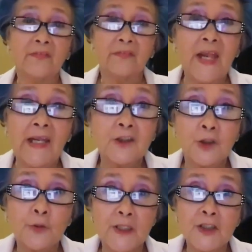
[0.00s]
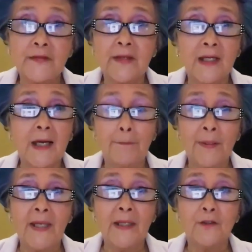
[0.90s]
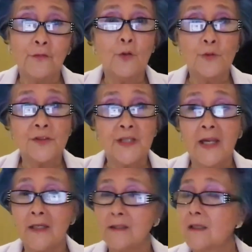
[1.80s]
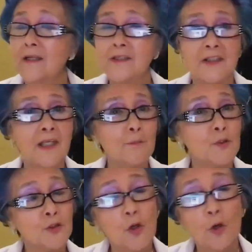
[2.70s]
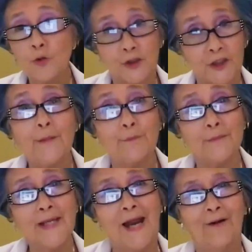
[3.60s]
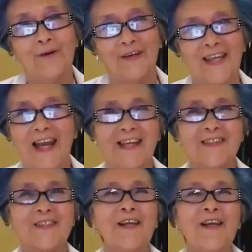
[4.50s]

that tuition that I paid in those days seems so cheap nowadays.